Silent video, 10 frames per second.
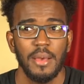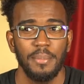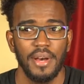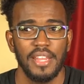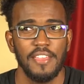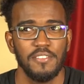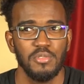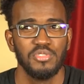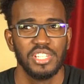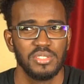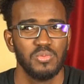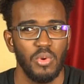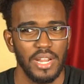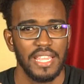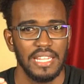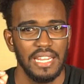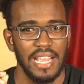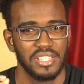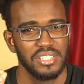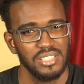But if you just want to get that
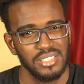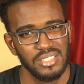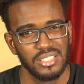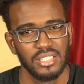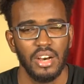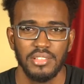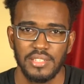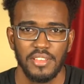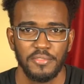extra out of your